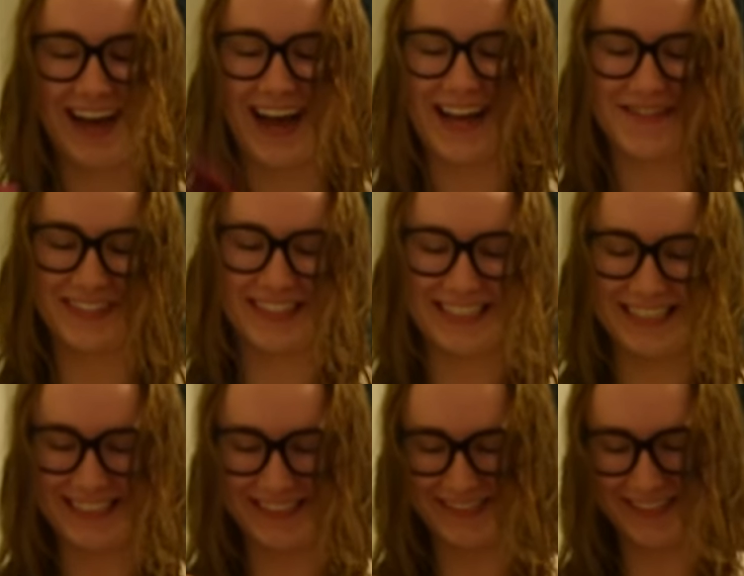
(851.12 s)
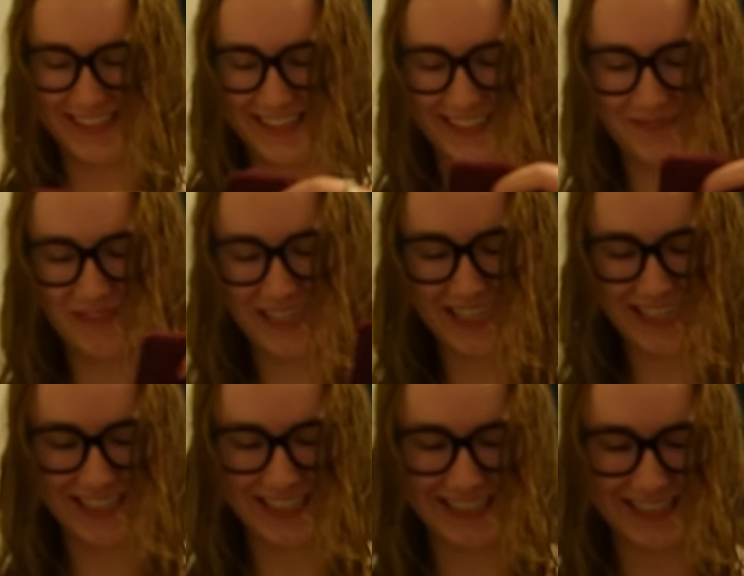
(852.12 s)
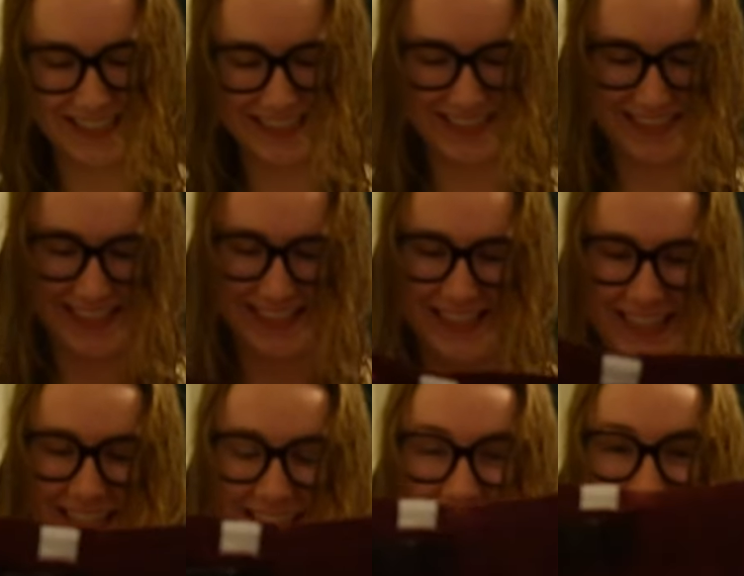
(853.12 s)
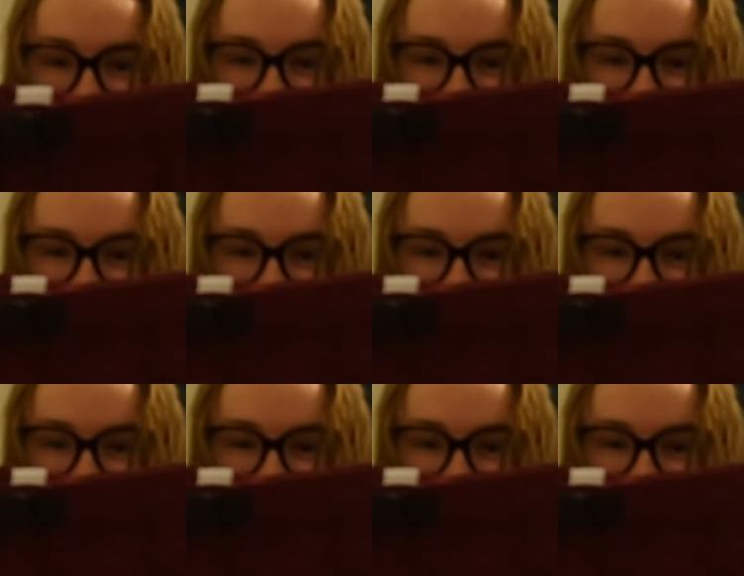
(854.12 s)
Ivan these shorts because he needs